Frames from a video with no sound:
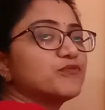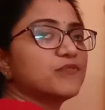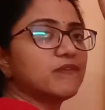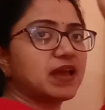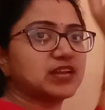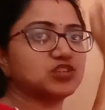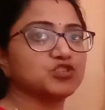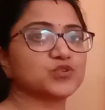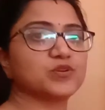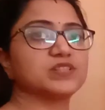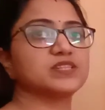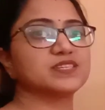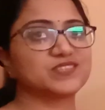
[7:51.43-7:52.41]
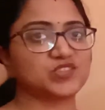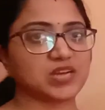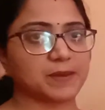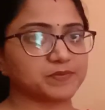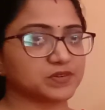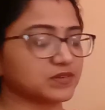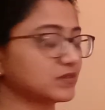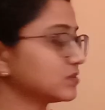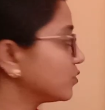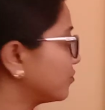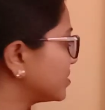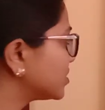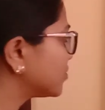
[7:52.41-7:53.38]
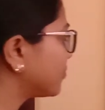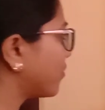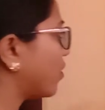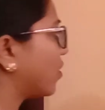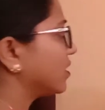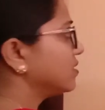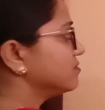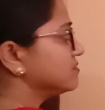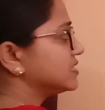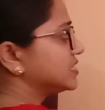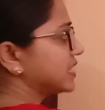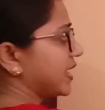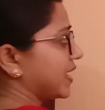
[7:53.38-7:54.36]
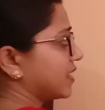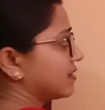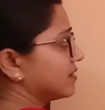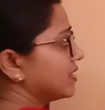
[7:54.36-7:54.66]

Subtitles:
Lancho in this chapter? So first of all, we take